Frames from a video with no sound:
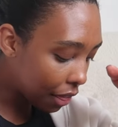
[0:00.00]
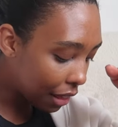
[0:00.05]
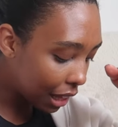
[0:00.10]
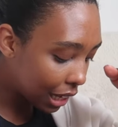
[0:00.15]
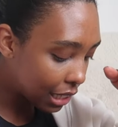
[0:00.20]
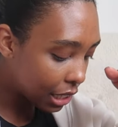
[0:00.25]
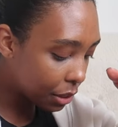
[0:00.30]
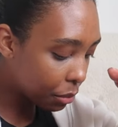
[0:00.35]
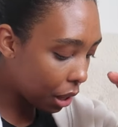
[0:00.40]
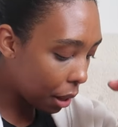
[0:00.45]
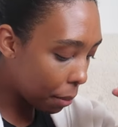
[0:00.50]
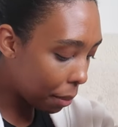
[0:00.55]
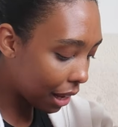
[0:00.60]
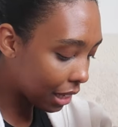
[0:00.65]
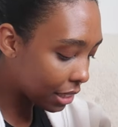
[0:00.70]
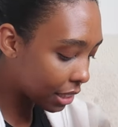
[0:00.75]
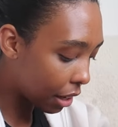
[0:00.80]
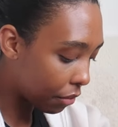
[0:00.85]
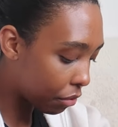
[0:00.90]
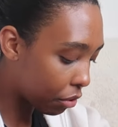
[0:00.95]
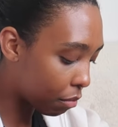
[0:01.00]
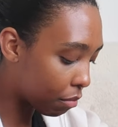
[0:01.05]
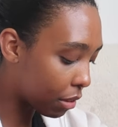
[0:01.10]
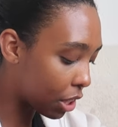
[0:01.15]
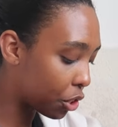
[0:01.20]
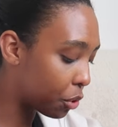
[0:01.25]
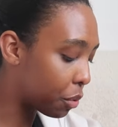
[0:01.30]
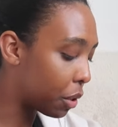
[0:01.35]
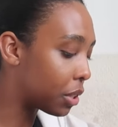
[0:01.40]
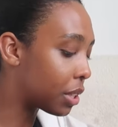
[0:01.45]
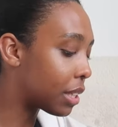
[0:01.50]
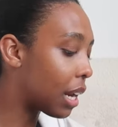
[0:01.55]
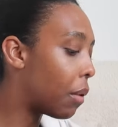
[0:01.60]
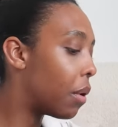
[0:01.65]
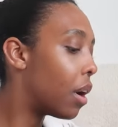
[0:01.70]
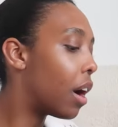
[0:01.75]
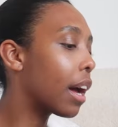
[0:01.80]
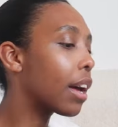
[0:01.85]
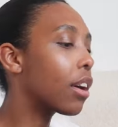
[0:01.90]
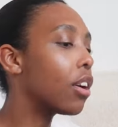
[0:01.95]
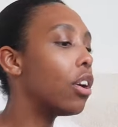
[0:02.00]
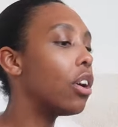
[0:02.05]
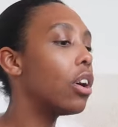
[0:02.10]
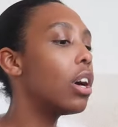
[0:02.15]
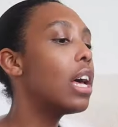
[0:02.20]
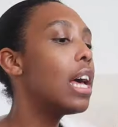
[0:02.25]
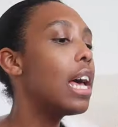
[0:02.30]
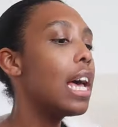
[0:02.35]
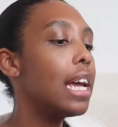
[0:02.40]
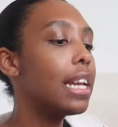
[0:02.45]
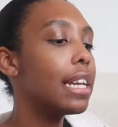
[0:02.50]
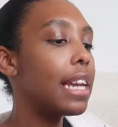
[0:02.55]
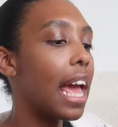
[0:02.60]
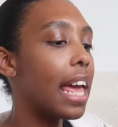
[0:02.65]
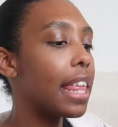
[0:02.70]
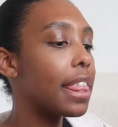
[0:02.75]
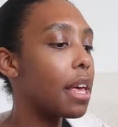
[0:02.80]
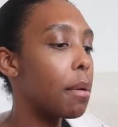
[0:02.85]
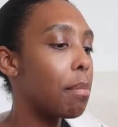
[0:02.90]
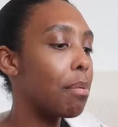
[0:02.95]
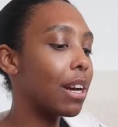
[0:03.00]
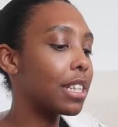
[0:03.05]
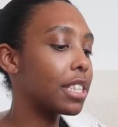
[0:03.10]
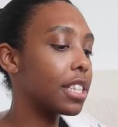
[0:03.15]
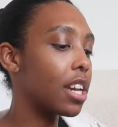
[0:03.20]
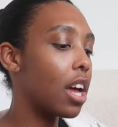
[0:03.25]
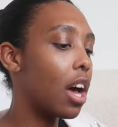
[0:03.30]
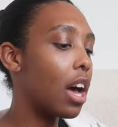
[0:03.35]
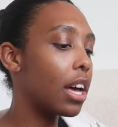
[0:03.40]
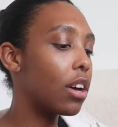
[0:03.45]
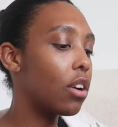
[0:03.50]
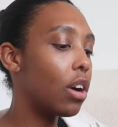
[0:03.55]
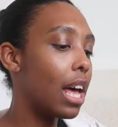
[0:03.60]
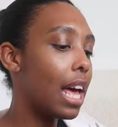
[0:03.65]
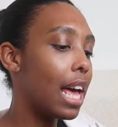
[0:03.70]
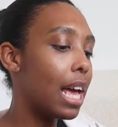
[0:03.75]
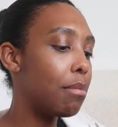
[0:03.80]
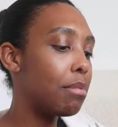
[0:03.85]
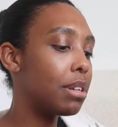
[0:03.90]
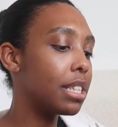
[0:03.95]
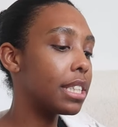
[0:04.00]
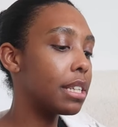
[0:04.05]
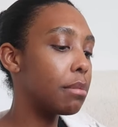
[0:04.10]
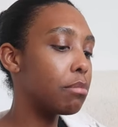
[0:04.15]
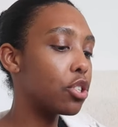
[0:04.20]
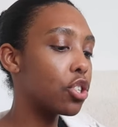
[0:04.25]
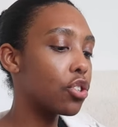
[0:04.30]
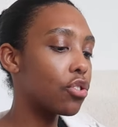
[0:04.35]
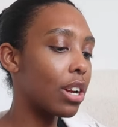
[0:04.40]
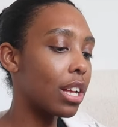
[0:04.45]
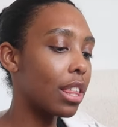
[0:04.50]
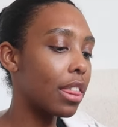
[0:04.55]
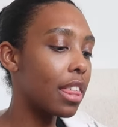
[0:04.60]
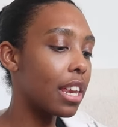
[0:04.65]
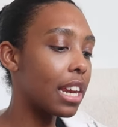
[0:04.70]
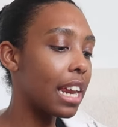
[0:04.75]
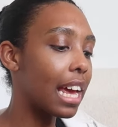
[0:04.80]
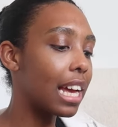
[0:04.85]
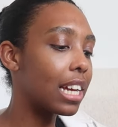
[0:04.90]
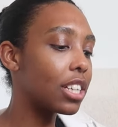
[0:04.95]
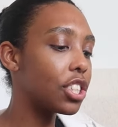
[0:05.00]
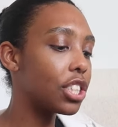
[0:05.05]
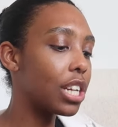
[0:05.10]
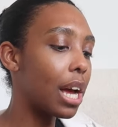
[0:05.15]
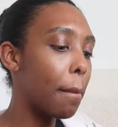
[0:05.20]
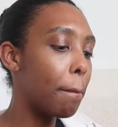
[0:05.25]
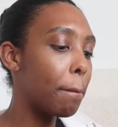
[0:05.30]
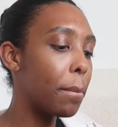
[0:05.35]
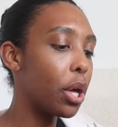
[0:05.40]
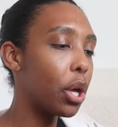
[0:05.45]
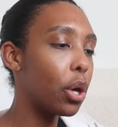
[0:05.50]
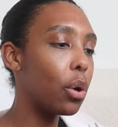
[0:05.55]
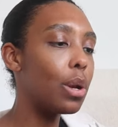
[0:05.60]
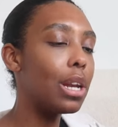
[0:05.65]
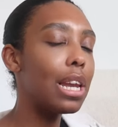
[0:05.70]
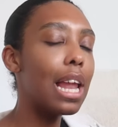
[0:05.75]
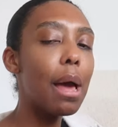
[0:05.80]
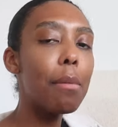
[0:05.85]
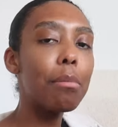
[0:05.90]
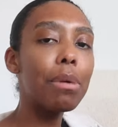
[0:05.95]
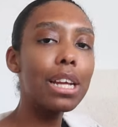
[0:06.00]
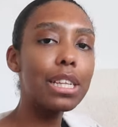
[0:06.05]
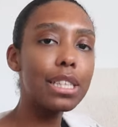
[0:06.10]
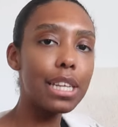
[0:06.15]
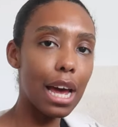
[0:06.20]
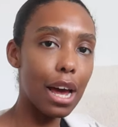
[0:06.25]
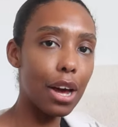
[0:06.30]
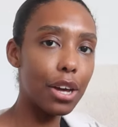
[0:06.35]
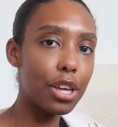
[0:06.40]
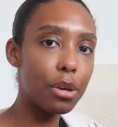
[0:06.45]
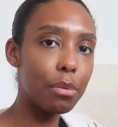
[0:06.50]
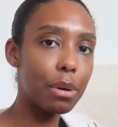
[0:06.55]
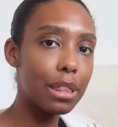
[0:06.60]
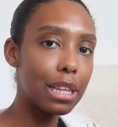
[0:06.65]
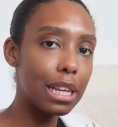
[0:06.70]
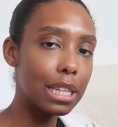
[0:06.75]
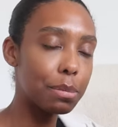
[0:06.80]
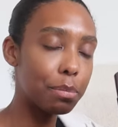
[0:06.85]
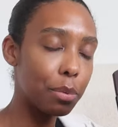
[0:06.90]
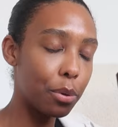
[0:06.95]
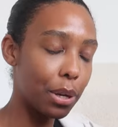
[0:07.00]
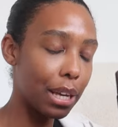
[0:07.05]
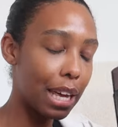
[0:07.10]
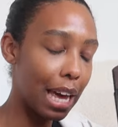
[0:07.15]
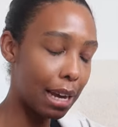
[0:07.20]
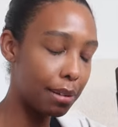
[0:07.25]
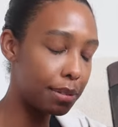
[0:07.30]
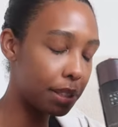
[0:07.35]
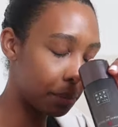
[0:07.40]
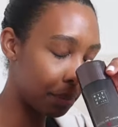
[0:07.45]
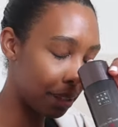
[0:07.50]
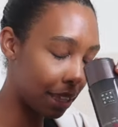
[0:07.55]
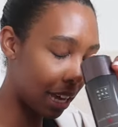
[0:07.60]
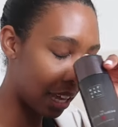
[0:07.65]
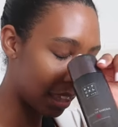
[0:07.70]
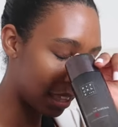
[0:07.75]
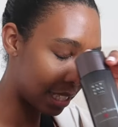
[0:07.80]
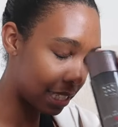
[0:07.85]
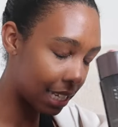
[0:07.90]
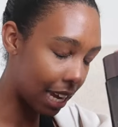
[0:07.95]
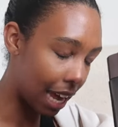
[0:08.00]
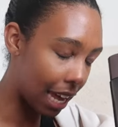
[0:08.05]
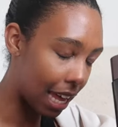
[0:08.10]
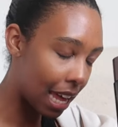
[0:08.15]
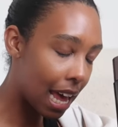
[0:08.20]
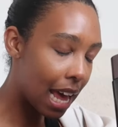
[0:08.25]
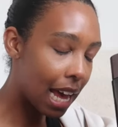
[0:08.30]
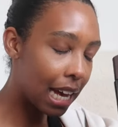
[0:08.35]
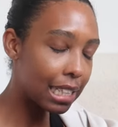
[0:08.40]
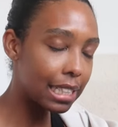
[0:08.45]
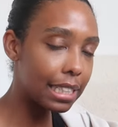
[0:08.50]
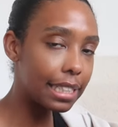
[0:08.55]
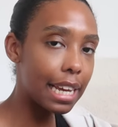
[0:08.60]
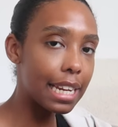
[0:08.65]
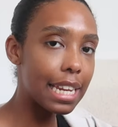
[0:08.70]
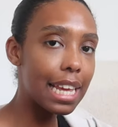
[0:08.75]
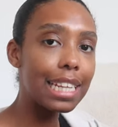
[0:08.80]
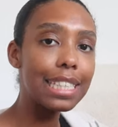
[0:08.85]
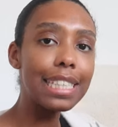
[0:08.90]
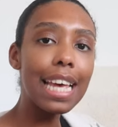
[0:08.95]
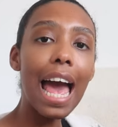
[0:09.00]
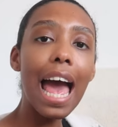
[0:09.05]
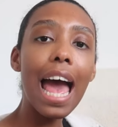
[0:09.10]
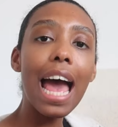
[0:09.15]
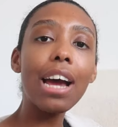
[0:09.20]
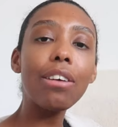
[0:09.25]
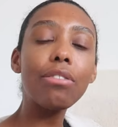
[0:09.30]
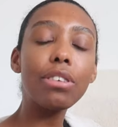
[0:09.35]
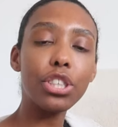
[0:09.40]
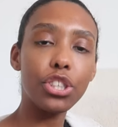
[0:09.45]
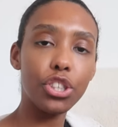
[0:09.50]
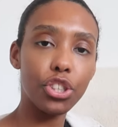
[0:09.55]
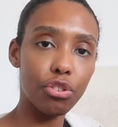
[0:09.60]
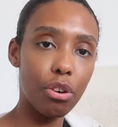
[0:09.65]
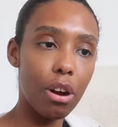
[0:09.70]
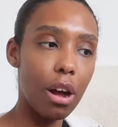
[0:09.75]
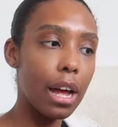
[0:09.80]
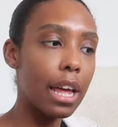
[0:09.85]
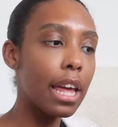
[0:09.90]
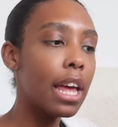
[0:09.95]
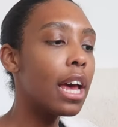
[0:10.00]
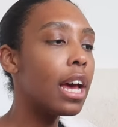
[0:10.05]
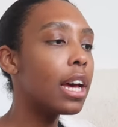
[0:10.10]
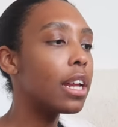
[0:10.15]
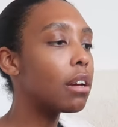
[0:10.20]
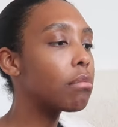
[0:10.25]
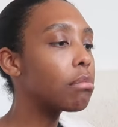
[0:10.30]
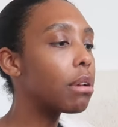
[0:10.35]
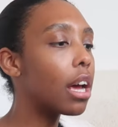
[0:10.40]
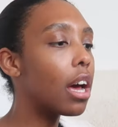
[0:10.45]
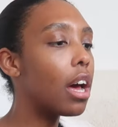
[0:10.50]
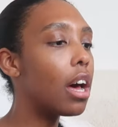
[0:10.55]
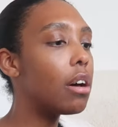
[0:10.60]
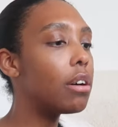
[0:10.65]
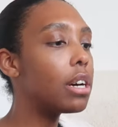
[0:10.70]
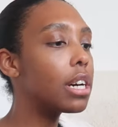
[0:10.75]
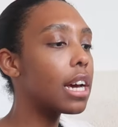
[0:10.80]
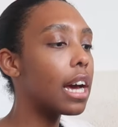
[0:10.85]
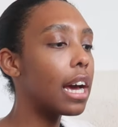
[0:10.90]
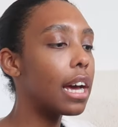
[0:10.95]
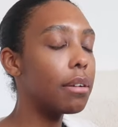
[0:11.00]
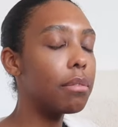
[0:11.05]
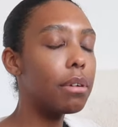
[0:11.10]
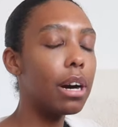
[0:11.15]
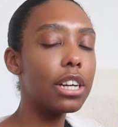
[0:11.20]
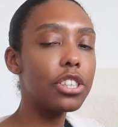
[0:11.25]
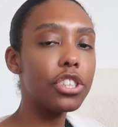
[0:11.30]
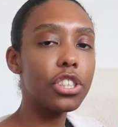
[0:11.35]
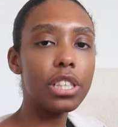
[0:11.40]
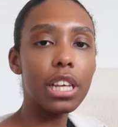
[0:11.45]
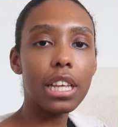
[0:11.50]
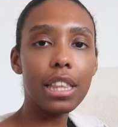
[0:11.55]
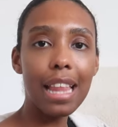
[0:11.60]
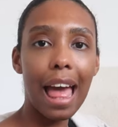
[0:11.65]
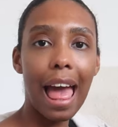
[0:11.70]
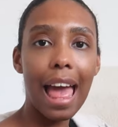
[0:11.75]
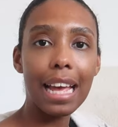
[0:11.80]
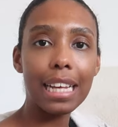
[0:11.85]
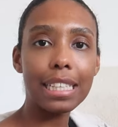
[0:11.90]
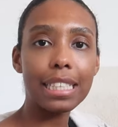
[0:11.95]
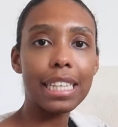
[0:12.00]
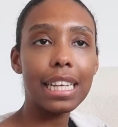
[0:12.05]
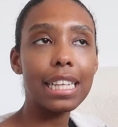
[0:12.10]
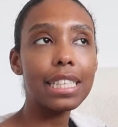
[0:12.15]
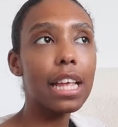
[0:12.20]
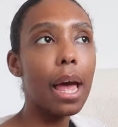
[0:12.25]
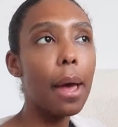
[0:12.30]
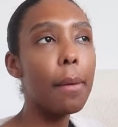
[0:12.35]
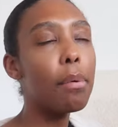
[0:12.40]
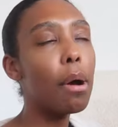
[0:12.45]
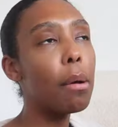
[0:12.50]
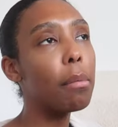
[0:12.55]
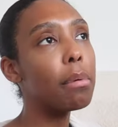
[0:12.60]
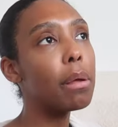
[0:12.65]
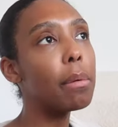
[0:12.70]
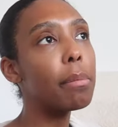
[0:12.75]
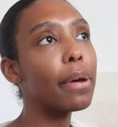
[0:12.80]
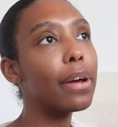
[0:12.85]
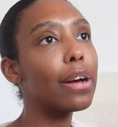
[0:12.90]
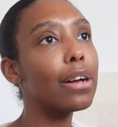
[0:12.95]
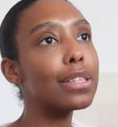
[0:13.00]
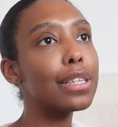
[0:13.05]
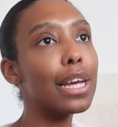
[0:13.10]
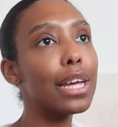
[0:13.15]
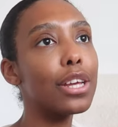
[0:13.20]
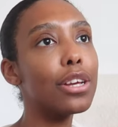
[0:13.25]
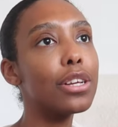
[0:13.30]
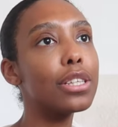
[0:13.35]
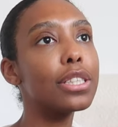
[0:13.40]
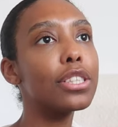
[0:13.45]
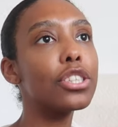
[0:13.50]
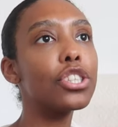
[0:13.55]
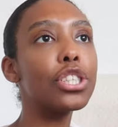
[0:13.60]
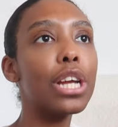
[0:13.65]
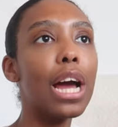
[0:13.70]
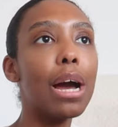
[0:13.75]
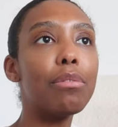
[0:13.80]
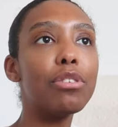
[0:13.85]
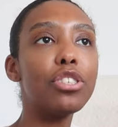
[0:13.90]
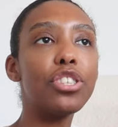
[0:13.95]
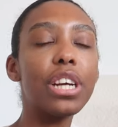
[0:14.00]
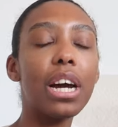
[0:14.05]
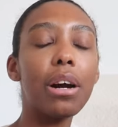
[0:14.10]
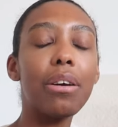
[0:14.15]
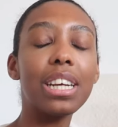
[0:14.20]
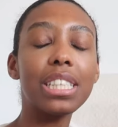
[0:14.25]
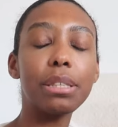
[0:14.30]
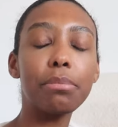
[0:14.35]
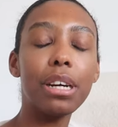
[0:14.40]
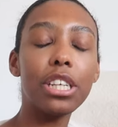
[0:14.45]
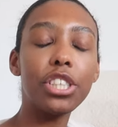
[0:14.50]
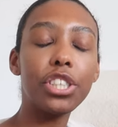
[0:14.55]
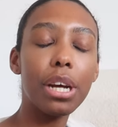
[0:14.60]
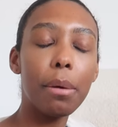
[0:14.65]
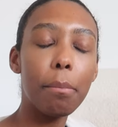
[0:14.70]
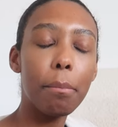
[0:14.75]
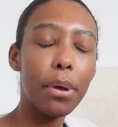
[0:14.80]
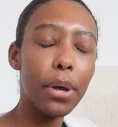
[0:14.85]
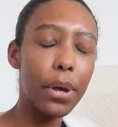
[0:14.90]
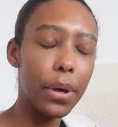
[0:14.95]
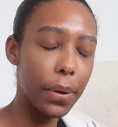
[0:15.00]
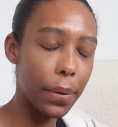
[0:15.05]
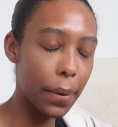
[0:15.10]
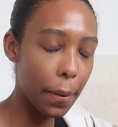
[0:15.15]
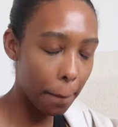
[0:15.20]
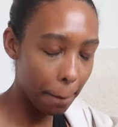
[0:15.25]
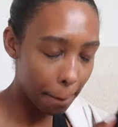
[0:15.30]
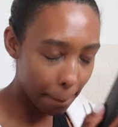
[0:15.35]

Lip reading: this is what I picked up from Rituals. Now, I got Nath a present. I got him some strengthening shampoo. Let me tell you, when this boy came to me the other day and said his hair is dry, I'm like, oh, okay, why do you think that is? And he's like, probably because I used the shower gel as my shampoo.